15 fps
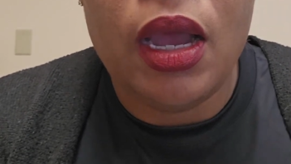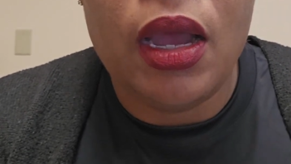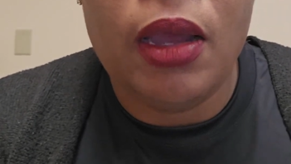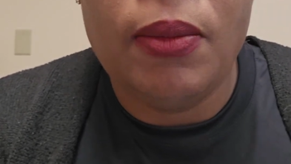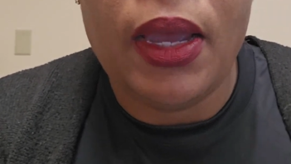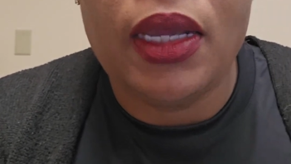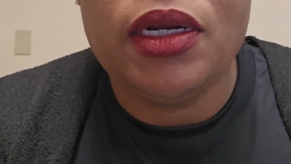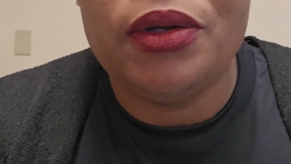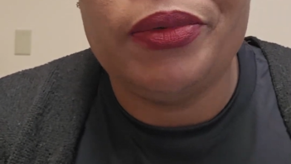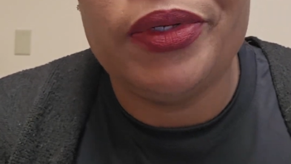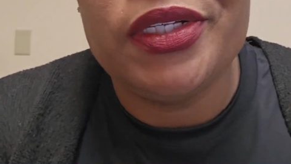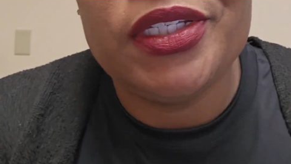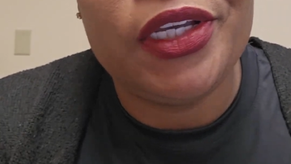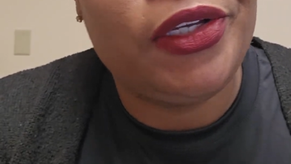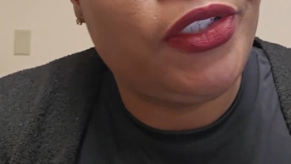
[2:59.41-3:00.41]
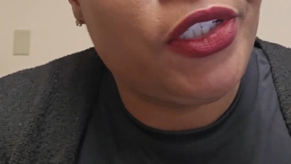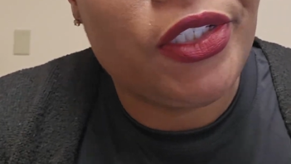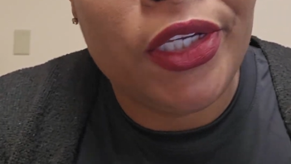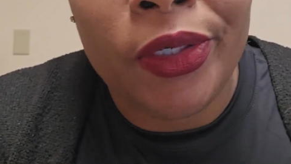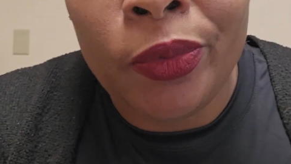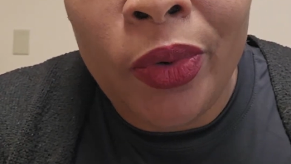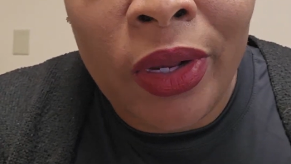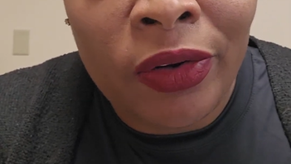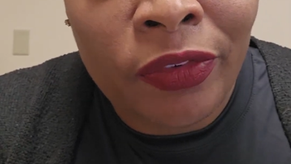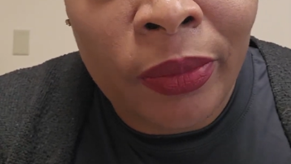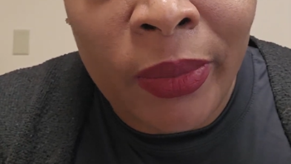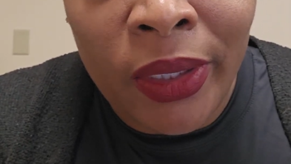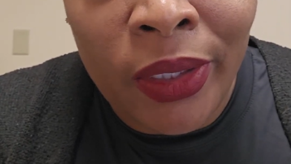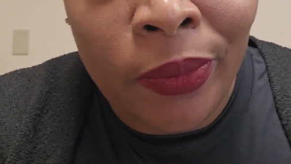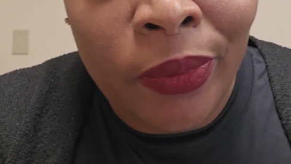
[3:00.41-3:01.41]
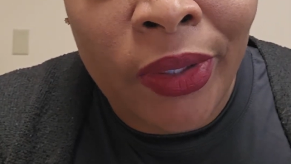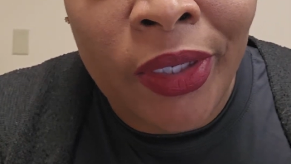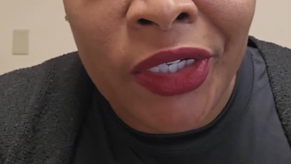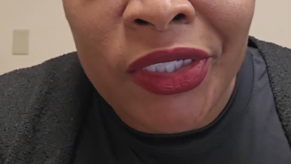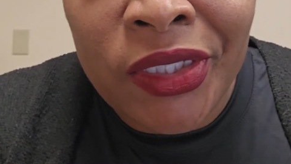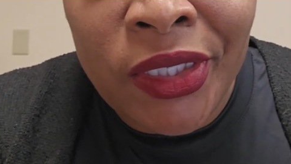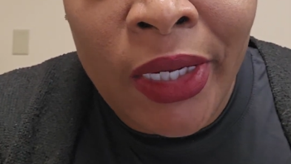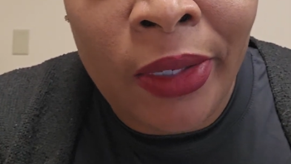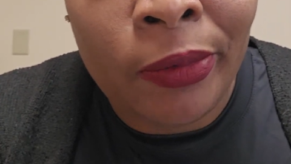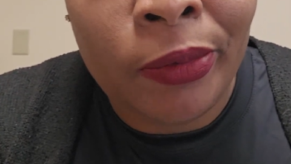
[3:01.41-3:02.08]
I don't want to say you just get water from anywhere because